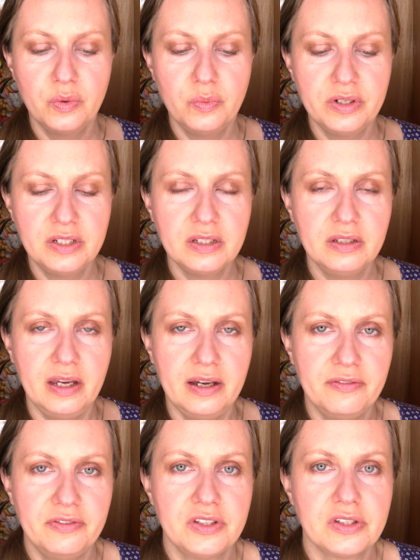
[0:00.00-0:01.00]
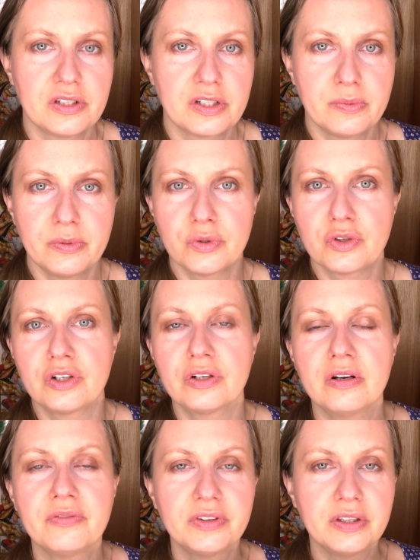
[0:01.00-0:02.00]
we did have this explosion
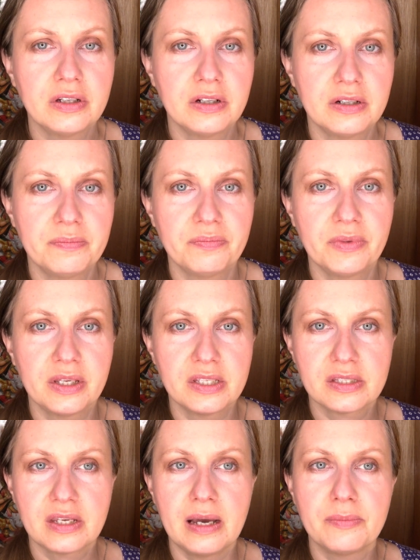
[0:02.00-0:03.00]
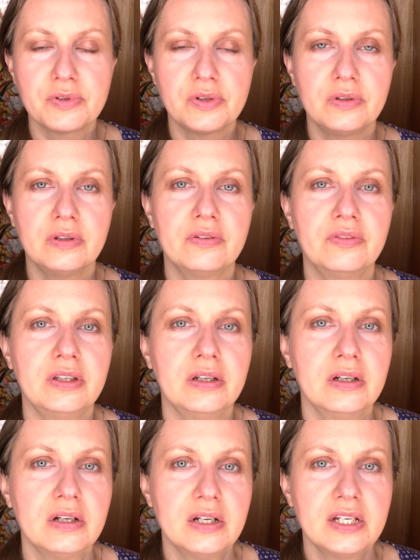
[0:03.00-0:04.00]
of the, capsule of
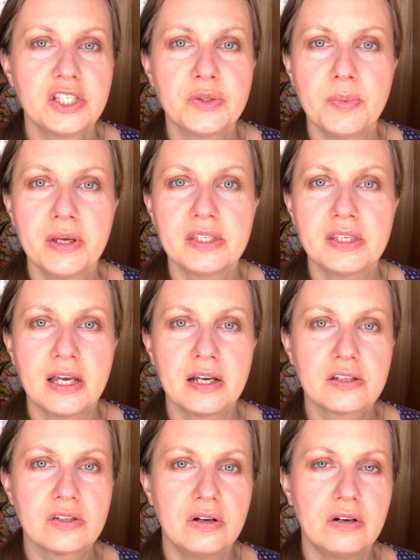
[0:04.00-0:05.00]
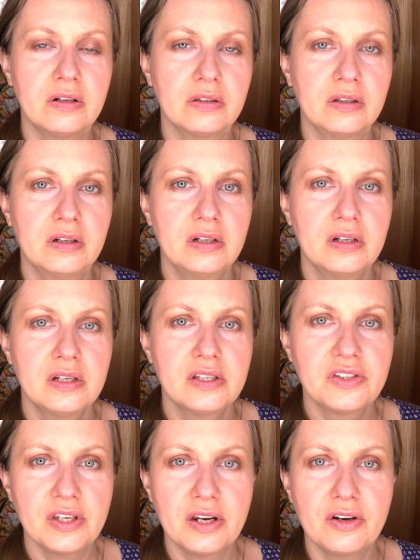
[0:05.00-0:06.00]
the SpaceX on
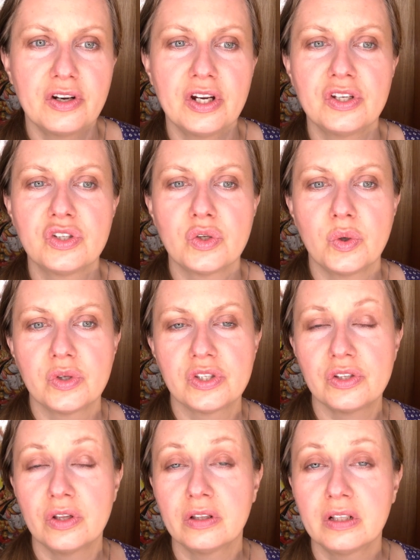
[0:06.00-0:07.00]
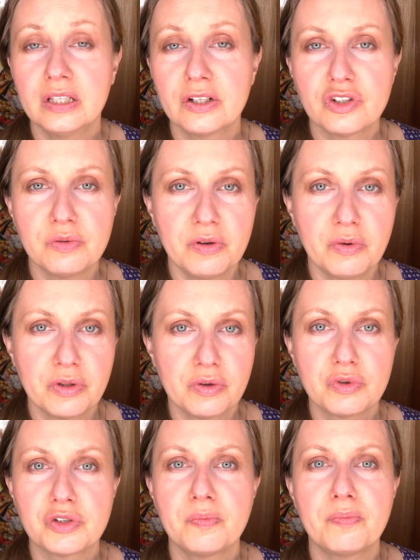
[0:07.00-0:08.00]
Saturday, so it's not clear to me whether
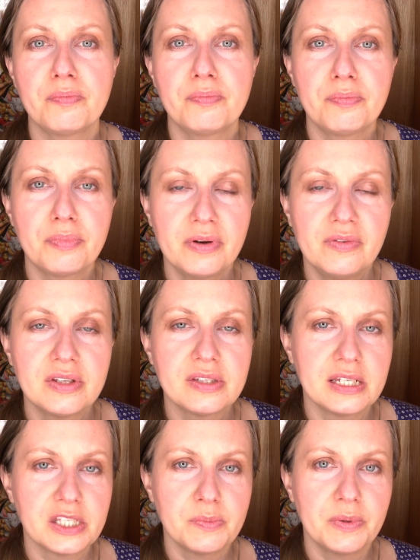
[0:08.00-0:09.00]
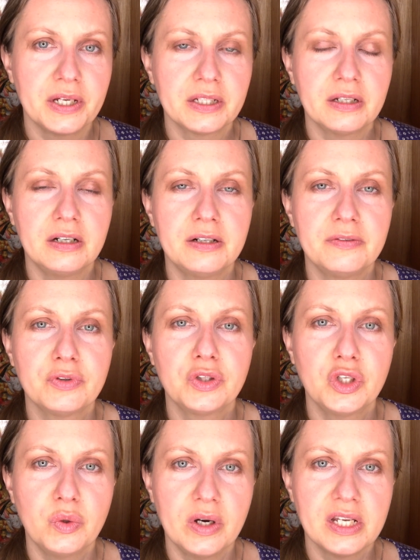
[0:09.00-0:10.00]
it was a previous aspect for
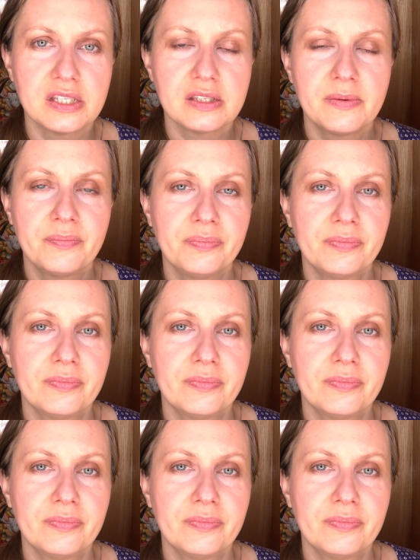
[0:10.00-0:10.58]
the US